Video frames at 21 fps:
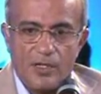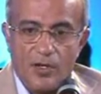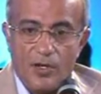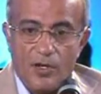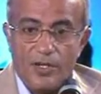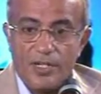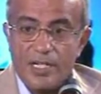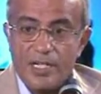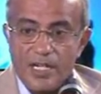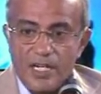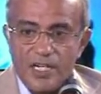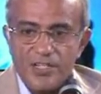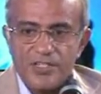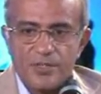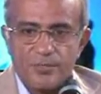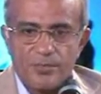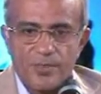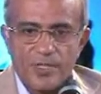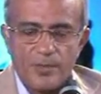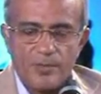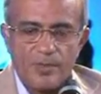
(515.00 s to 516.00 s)
or a
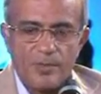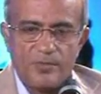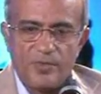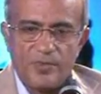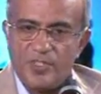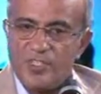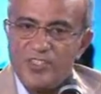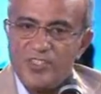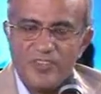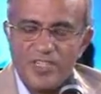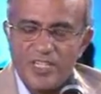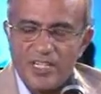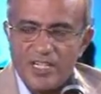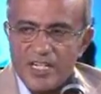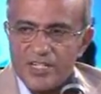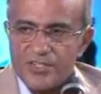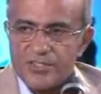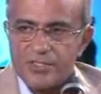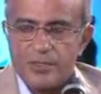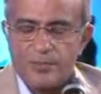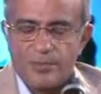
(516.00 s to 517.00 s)
larger problem, or even a
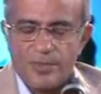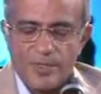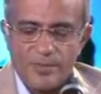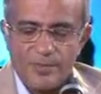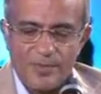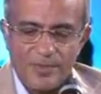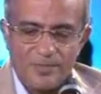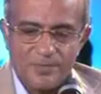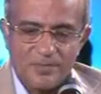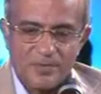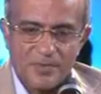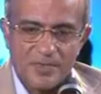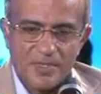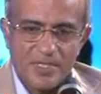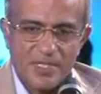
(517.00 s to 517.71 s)
national problem.